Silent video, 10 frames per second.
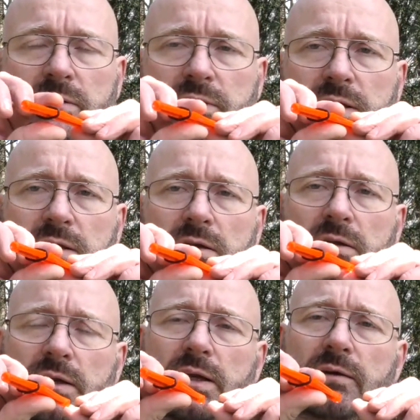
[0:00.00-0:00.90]
they
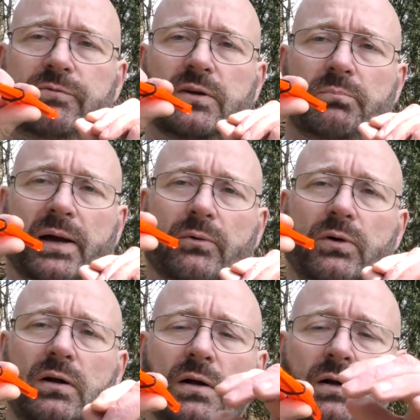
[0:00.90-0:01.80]
leave the
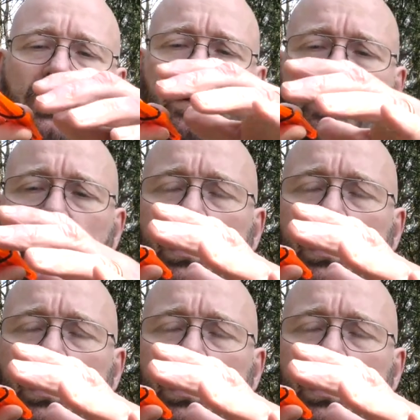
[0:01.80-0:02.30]
barrel, the two